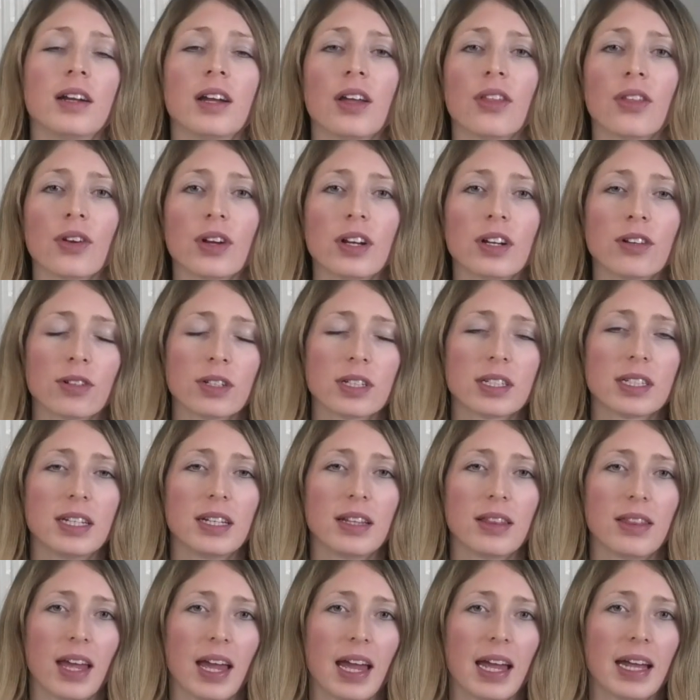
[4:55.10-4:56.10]
Another
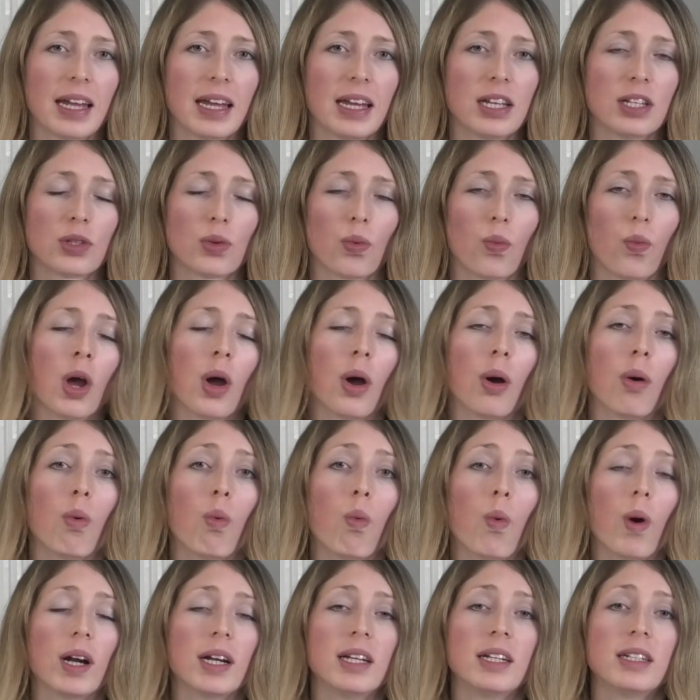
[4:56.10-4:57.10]
interesting thing is
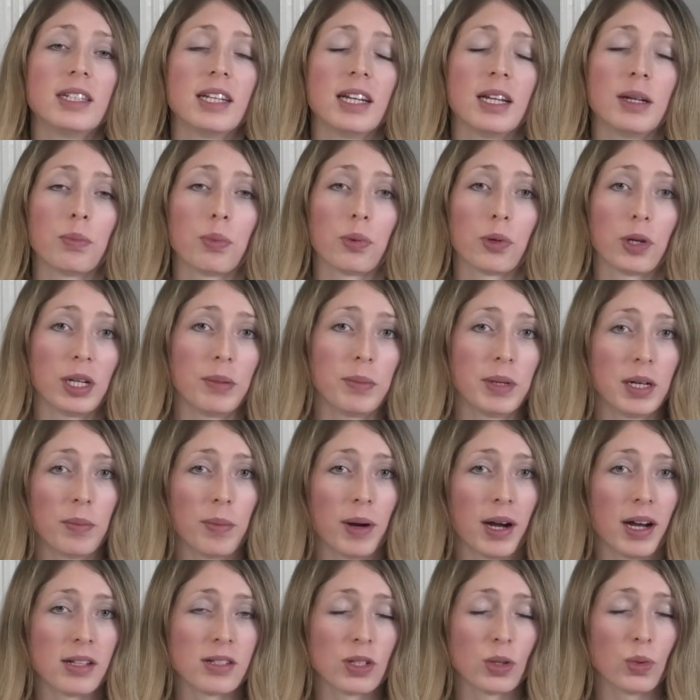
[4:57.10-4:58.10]
1 in 10
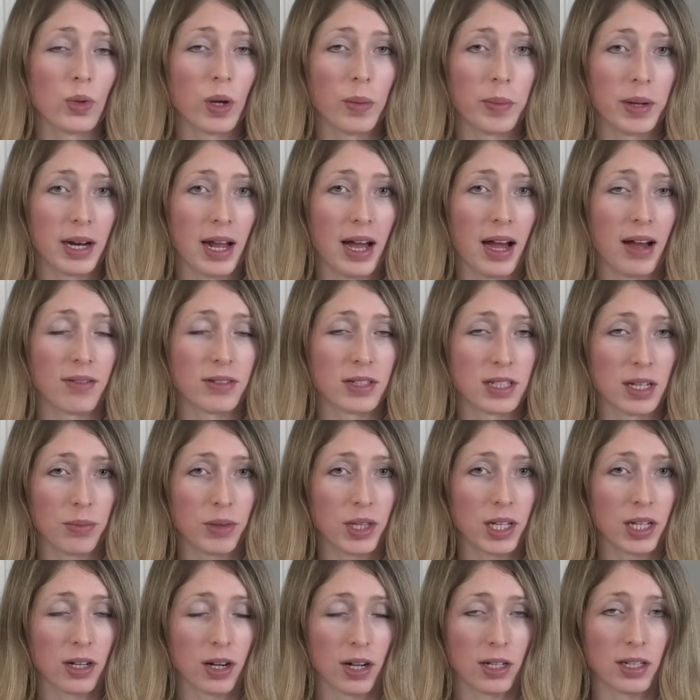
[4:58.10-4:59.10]
premenopausal women have
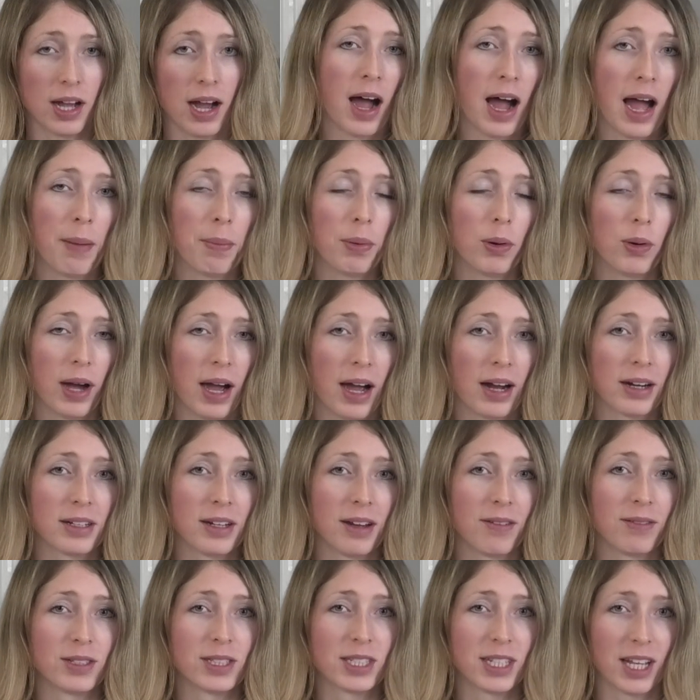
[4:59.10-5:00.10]
something called
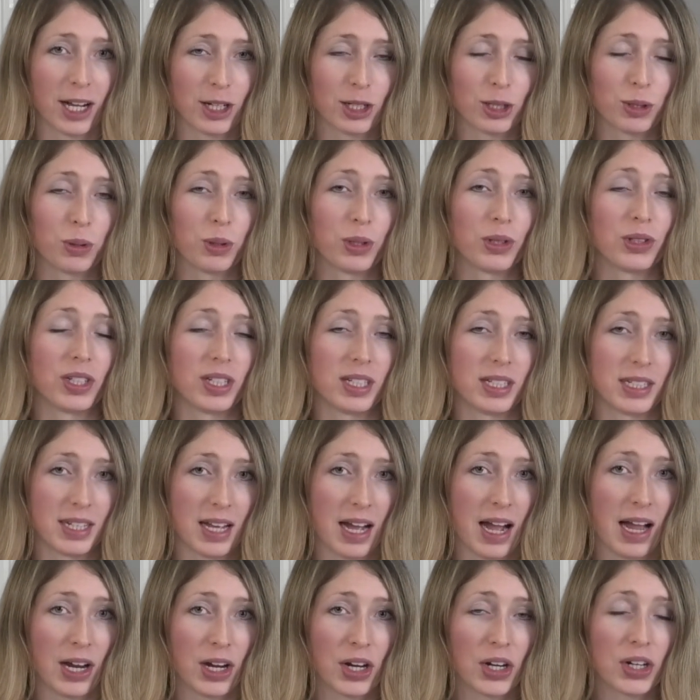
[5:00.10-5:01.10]
hypoactive sexual
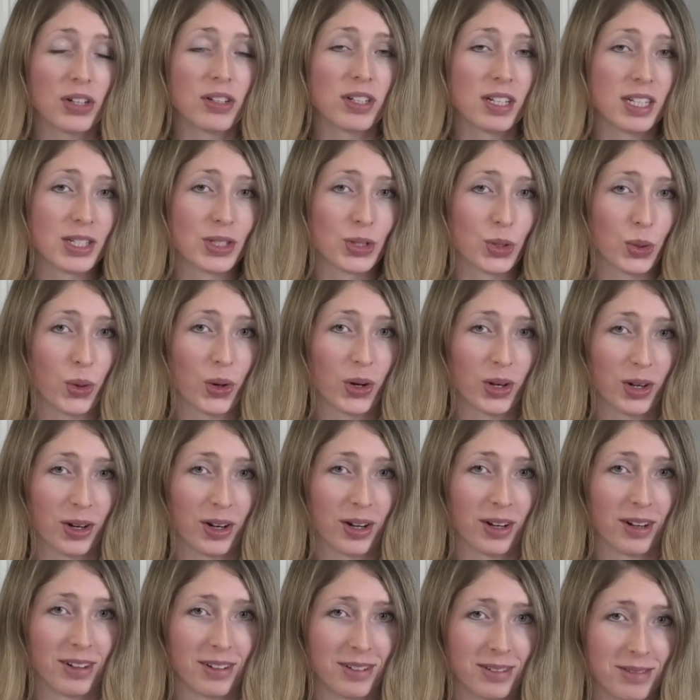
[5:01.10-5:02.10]
desire
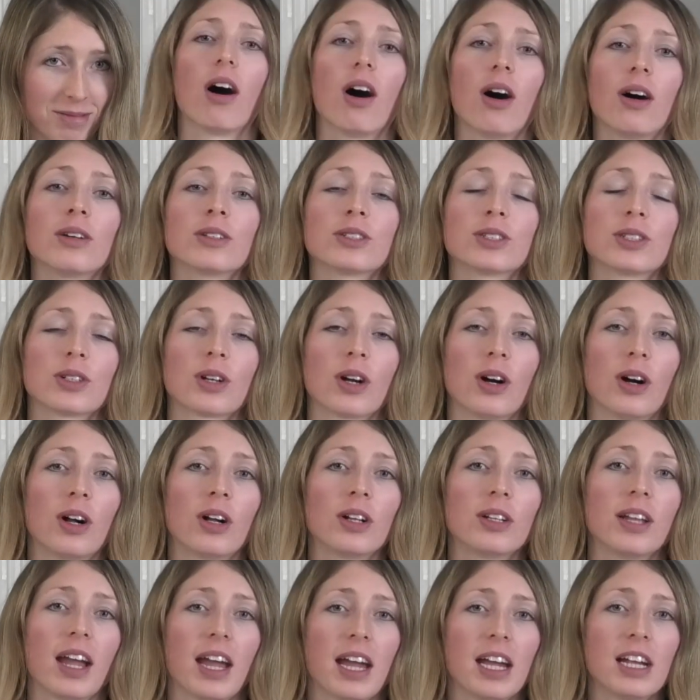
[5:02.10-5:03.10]
disorder, also
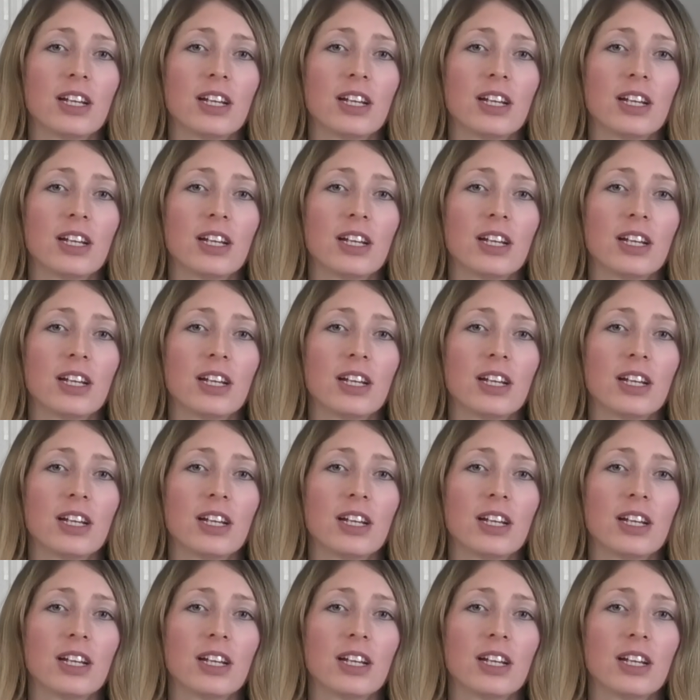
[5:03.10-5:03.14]
called